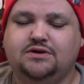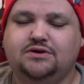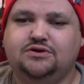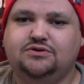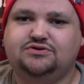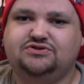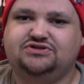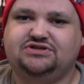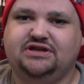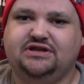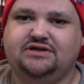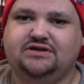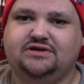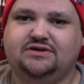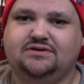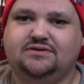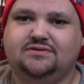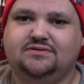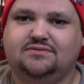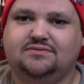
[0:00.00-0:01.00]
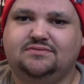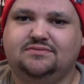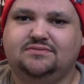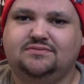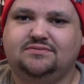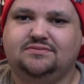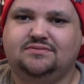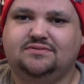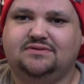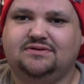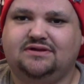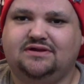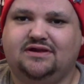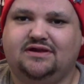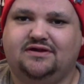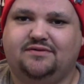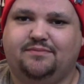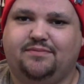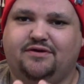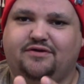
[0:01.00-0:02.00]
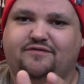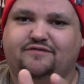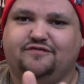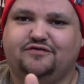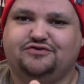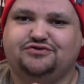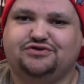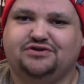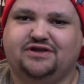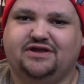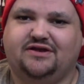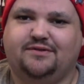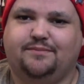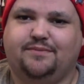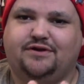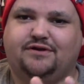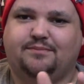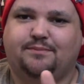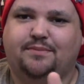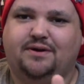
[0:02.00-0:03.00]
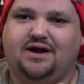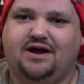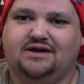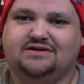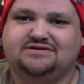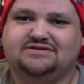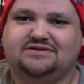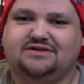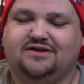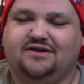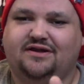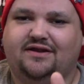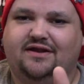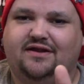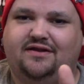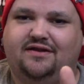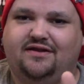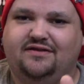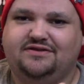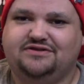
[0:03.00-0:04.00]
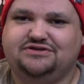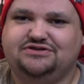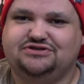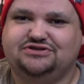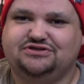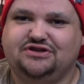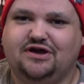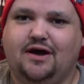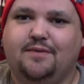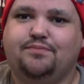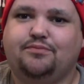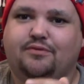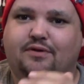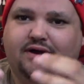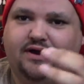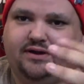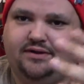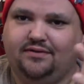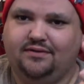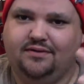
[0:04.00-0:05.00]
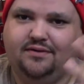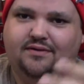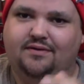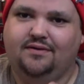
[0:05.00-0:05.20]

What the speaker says: You just need to get a better version, get a better box, and just upgrade.